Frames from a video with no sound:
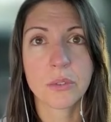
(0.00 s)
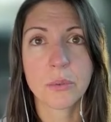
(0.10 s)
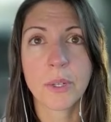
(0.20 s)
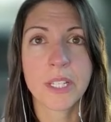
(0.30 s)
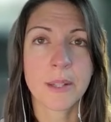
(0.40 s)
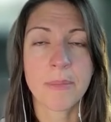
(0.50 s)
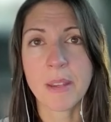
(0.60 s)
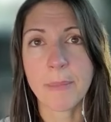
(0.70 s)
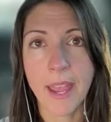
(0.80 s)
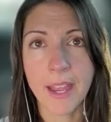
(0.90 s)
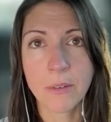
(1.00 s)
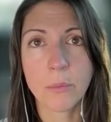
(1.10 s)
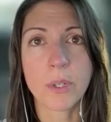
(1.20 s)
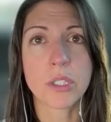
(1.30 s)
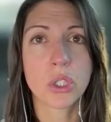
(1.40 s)
20 something man
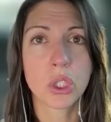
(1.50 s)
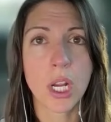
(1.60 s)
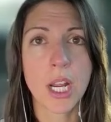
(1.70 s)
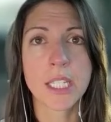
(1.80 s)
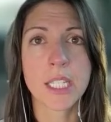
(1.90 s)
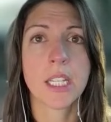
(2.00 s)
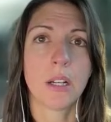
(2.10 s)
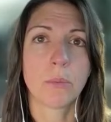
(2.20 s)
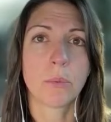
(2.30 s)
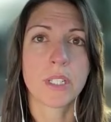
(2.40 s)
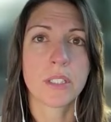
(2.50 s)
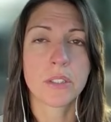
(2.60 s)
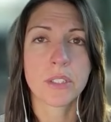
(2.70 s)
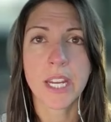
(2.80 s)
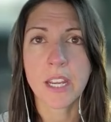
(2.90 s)
was shot,
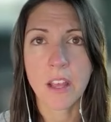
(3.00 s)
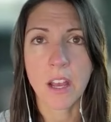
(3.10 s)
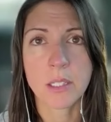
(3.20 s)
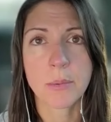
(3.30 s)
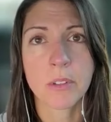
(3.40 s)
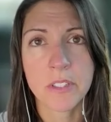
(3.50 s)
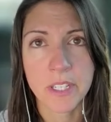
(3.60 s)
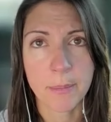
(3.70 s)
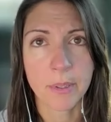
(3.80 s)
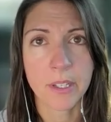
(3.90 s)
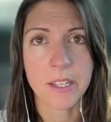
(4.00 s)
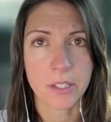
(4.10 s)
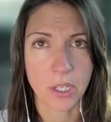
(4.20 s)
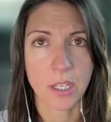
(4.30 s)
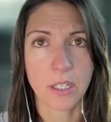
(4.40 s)
was taken to the hospital in stable
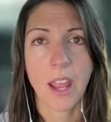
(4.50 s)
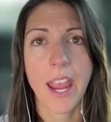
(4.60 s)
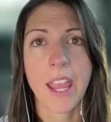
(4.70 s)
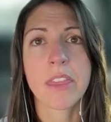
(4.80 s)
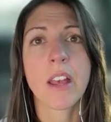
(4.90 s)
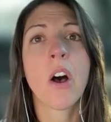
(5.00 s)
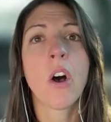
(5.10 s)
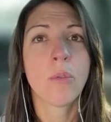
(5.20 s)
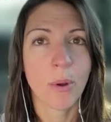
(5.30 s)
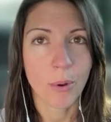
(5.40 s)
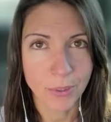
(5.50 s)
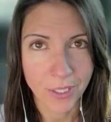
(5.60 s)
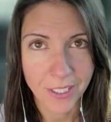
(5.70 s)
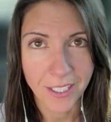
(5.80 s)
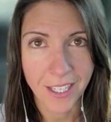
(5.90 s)
condition, and the
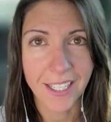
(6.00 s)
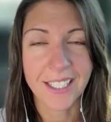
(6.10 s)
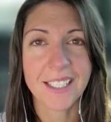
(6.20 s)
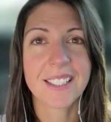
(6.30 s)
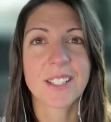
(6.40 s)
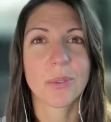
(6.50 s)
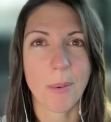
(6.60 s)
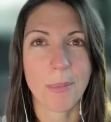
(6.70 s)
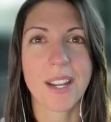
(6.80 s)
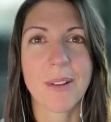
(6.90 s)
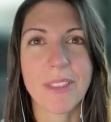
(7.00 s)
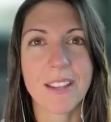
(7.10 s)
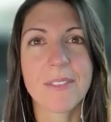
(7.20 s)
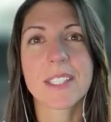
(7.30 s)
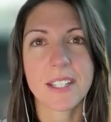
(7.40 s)
homeowner is cooperating with the
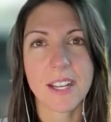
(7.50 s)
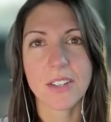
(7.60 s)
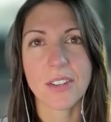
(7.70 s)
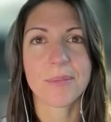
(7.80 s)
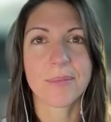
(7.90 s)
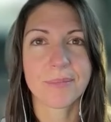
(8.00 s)
investigation.